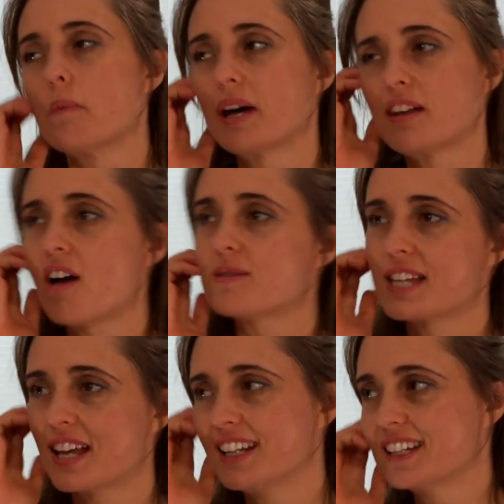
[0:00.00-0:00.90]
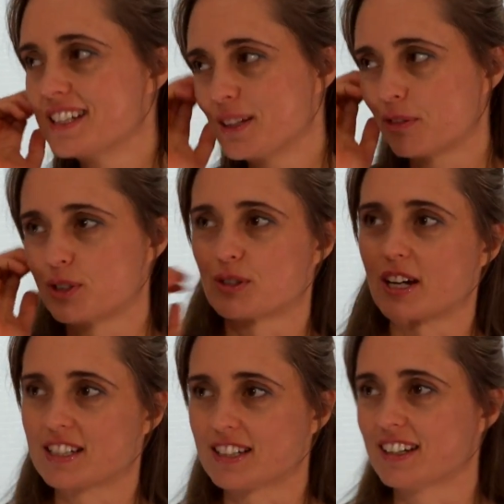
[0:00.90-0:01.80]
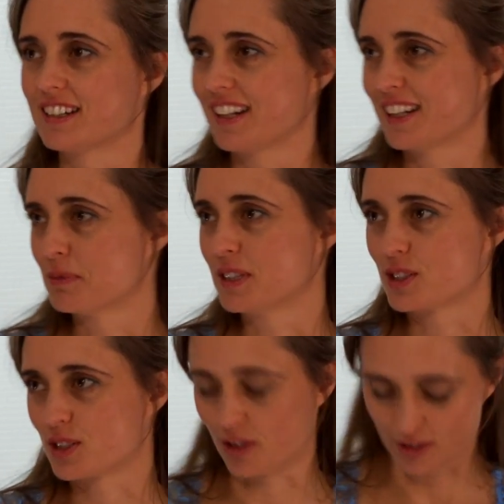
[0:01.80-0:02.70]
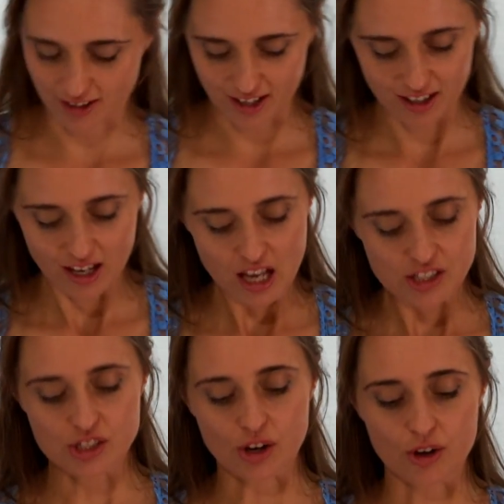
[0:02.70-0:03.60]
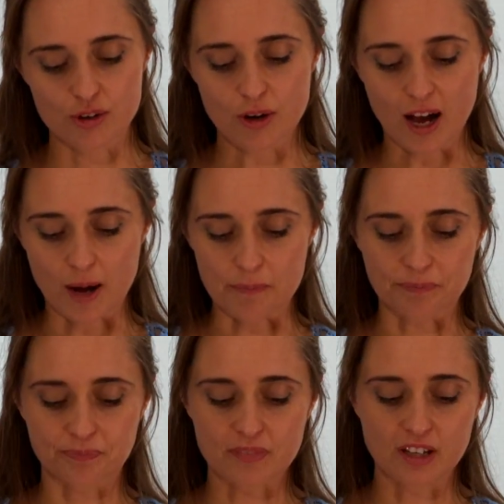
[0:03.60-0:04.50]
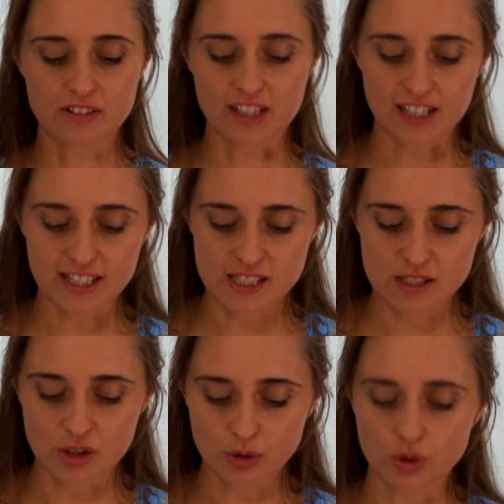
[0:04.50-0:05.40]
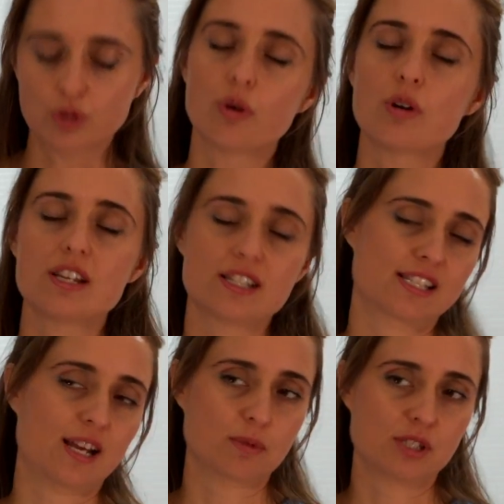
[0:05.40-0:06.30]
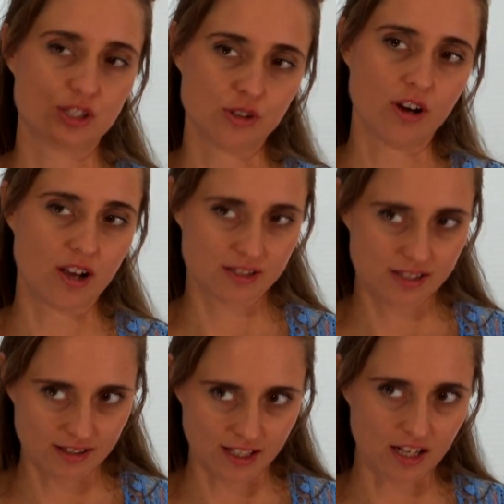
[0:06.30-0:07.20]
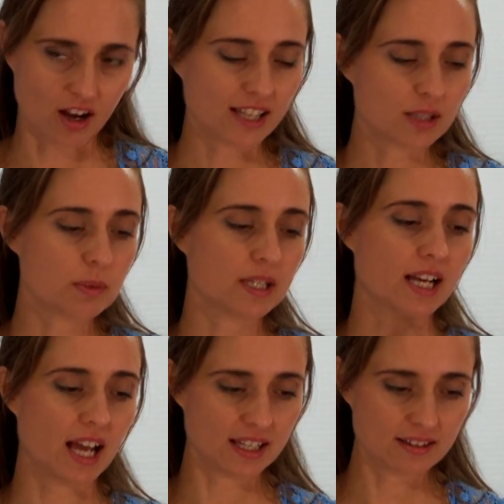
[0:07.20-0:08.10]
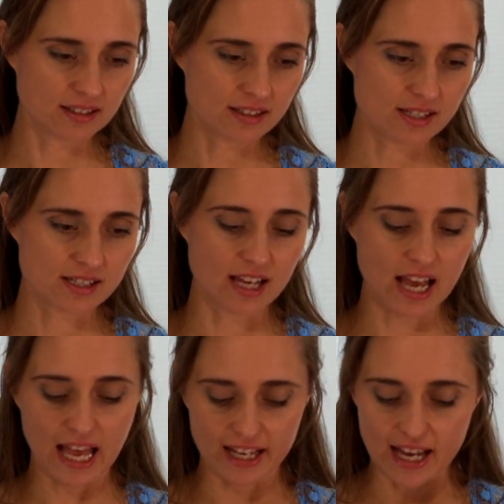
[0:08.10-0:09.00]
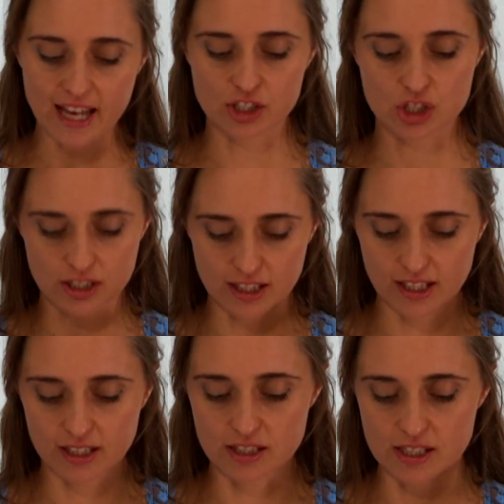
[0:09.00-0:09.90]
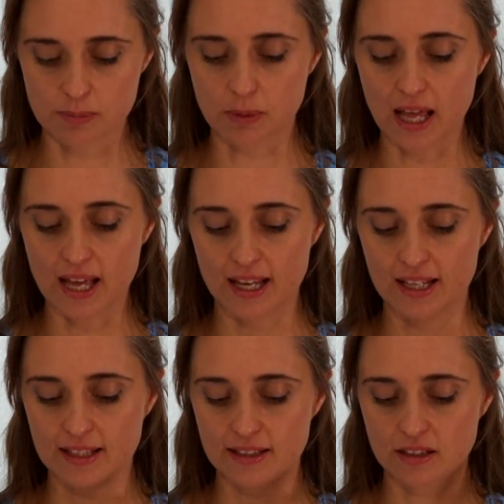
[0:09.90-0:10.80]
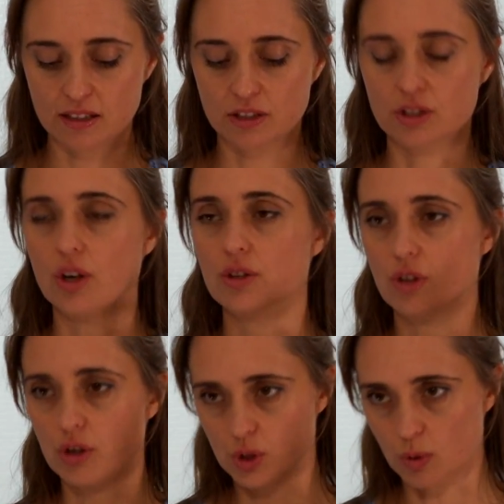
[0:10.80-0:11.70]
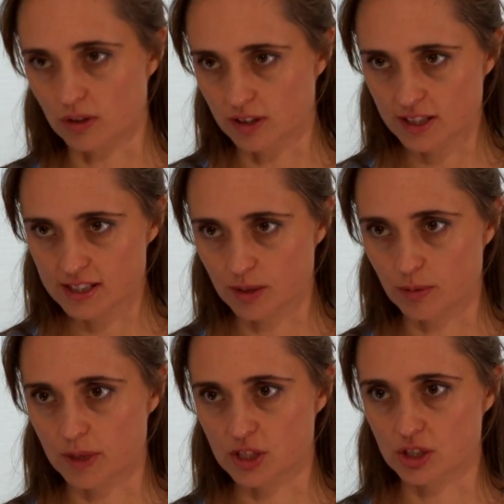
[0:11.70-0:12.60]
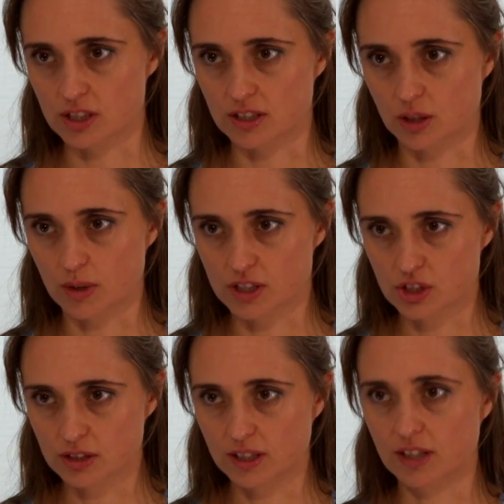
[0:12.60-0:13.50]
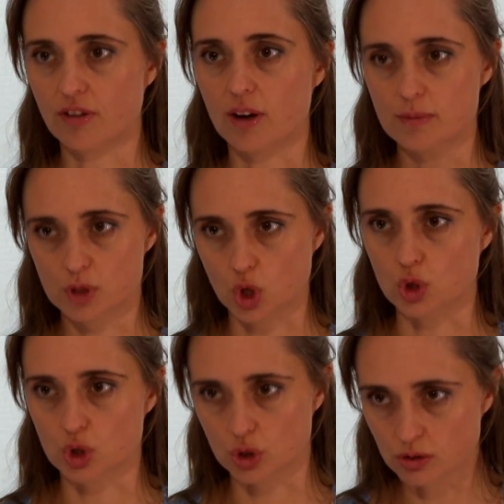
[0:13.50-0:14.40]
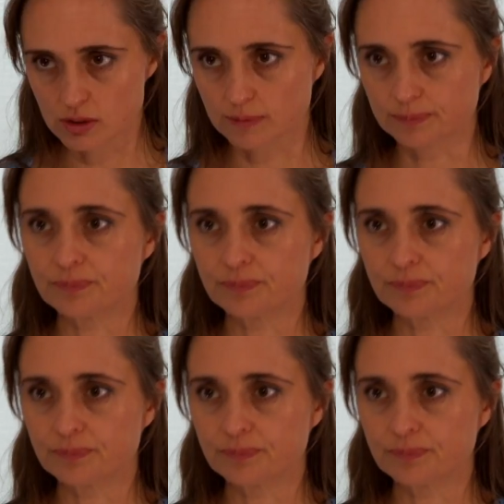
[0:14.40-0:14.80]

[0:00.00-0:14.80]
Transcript: but I was heading in a different direction, and mm-hmm. let me just go there. Okay. So, um, the, it's you've already established in your answer that I can be an atheist and actually display, you know, those qualities that were mentioned in the question if I so choose.